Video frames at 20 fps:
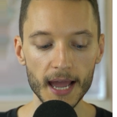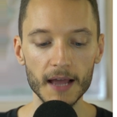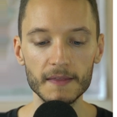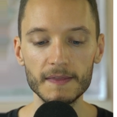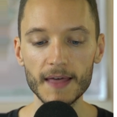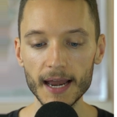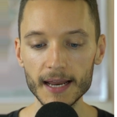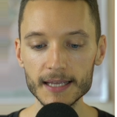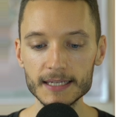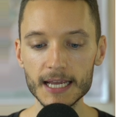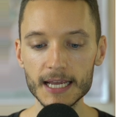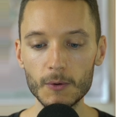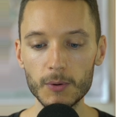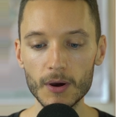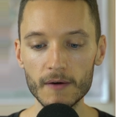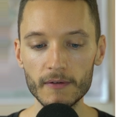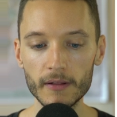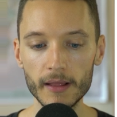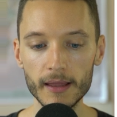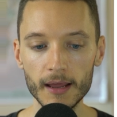That is
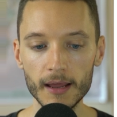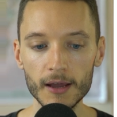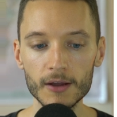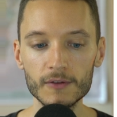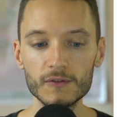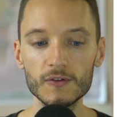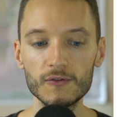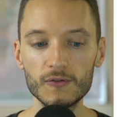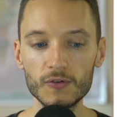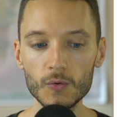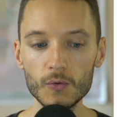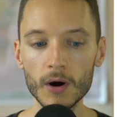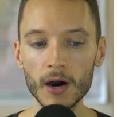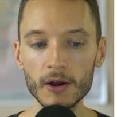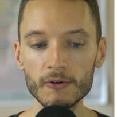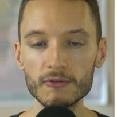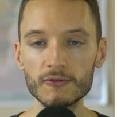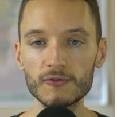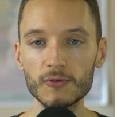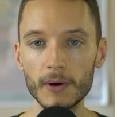equivalent to
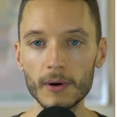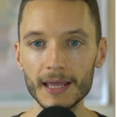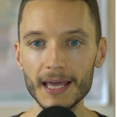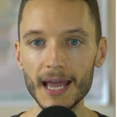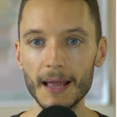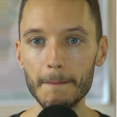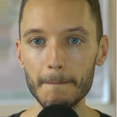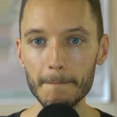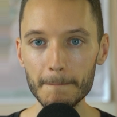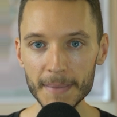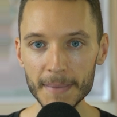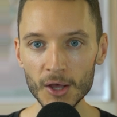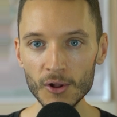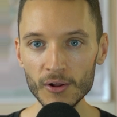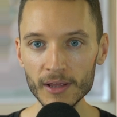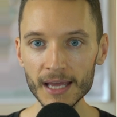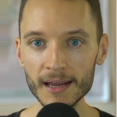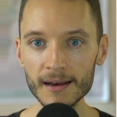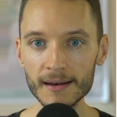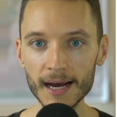$228
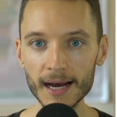million